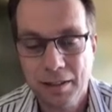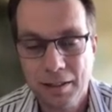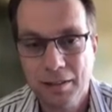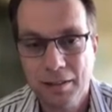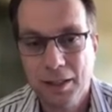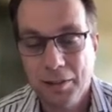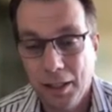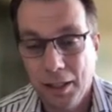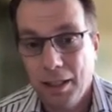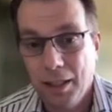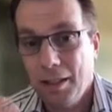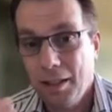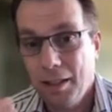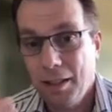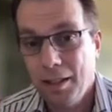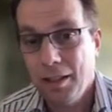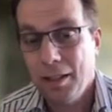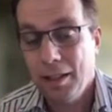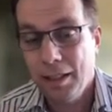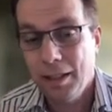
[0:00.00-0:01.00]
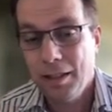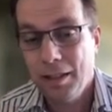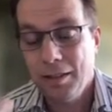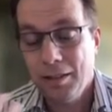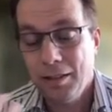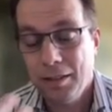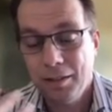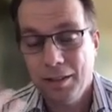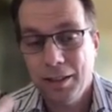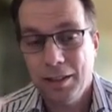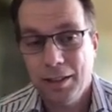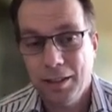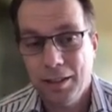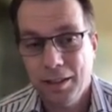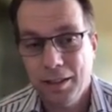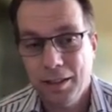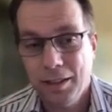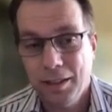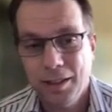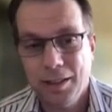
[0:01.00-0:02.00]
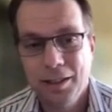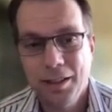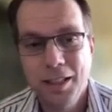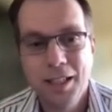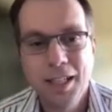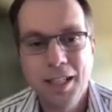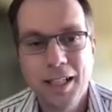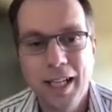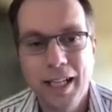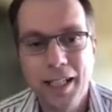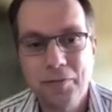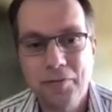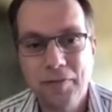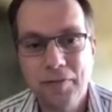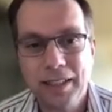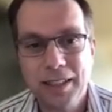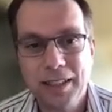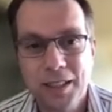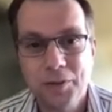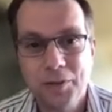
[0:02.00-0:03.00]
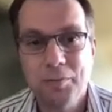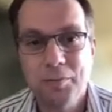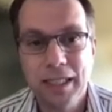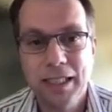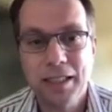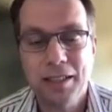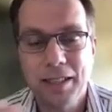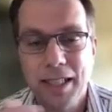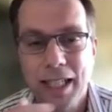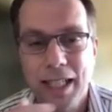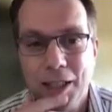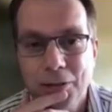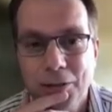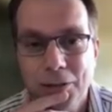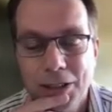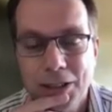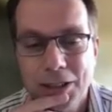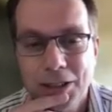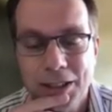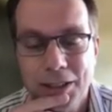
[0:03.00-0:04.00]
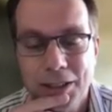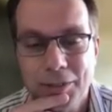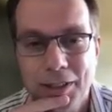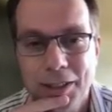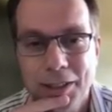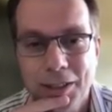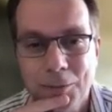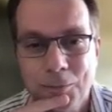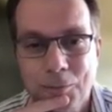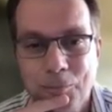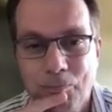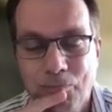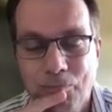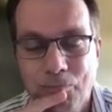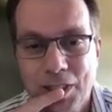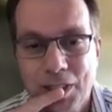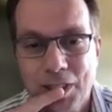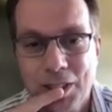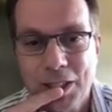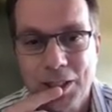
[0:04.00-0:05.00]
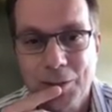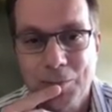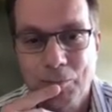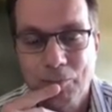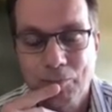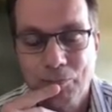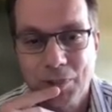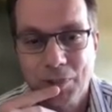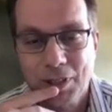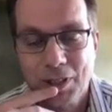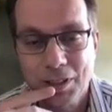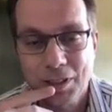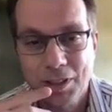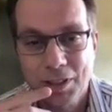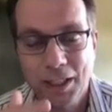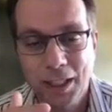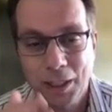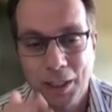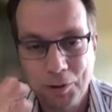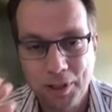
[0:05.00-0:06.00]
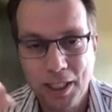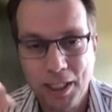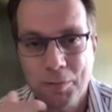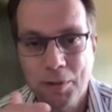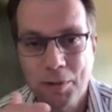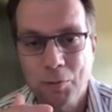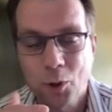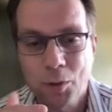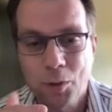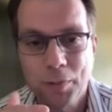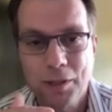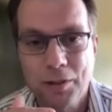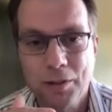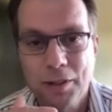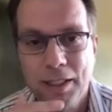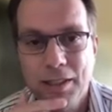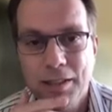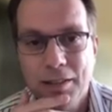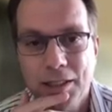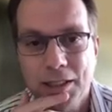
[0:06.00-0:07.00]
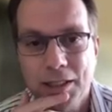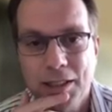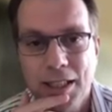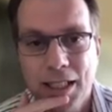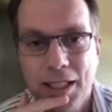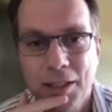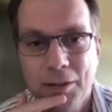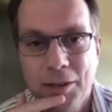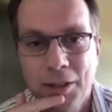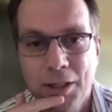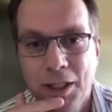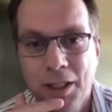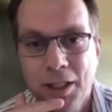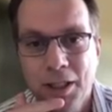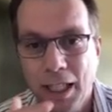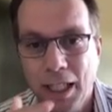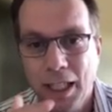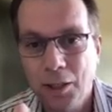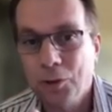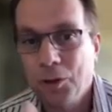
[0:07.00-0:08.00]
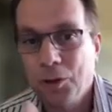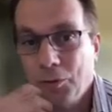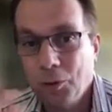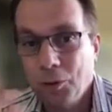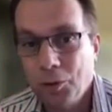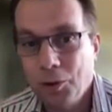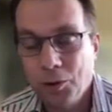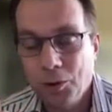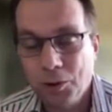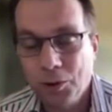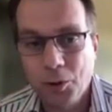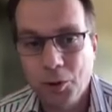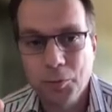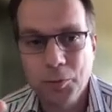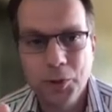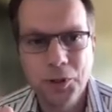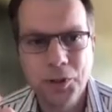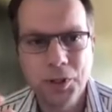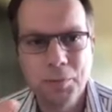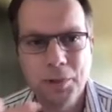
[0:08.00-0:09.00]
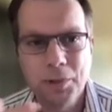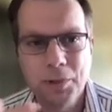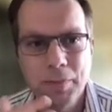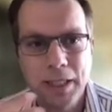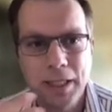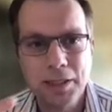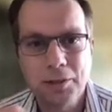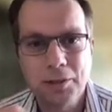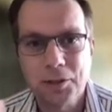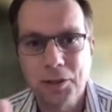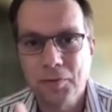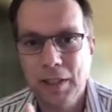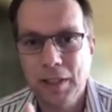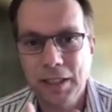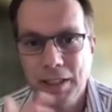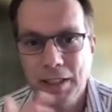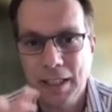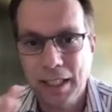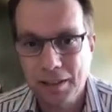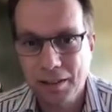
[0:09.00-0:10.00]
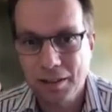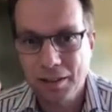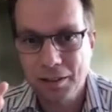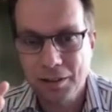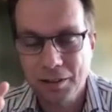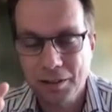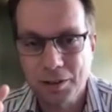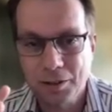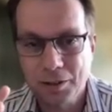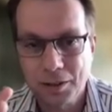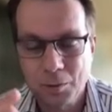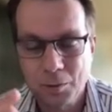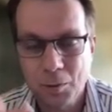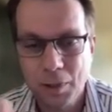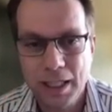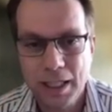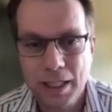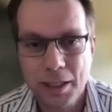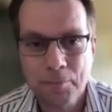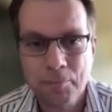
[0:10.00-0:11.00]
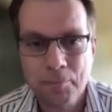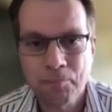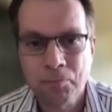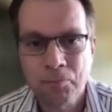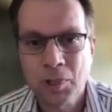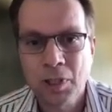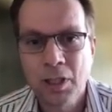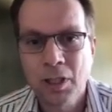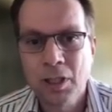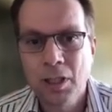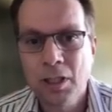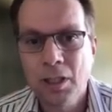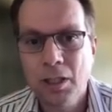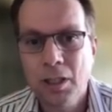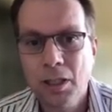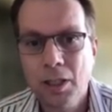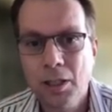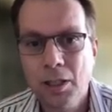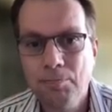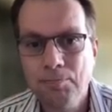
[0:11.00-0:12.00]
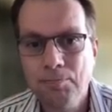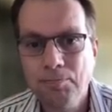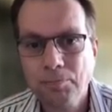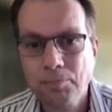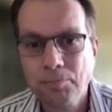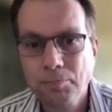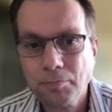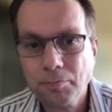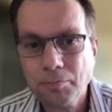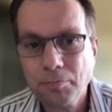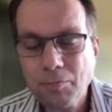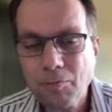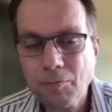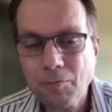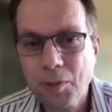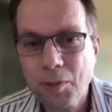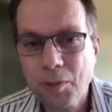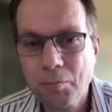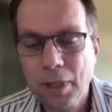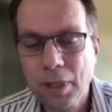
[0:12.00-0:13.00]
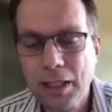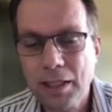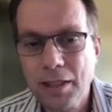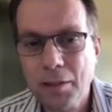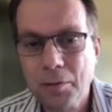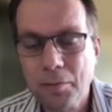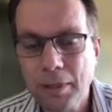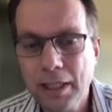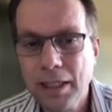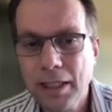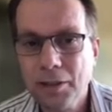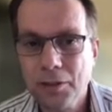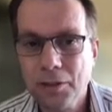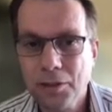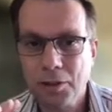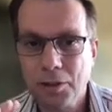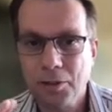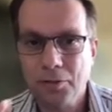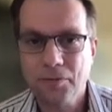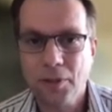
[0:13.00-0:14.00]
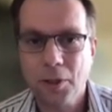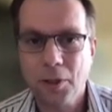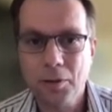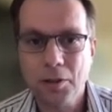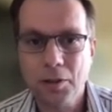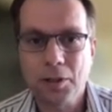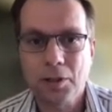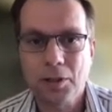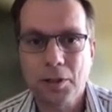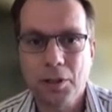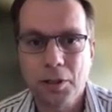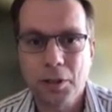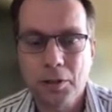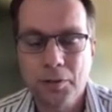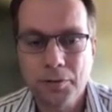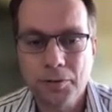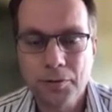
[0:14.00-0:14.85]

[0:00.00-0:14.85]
in, in you know, and, and in fact even bigger now. Uh, um, um, Uh, and I will say a bit more about that just now. And also, of course, also community-based conservation has not gone away. Um, but the real sort of focus of,